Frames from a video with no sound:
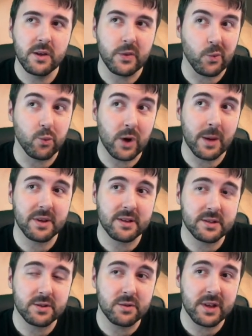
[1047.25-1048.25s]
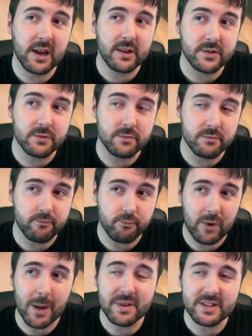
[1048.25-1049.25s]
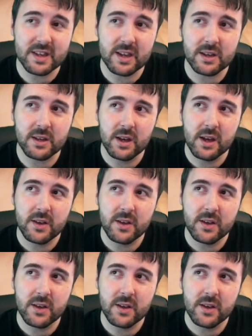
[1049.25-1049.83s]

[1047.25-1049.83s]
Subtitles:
The rabbit dude is rabbiting.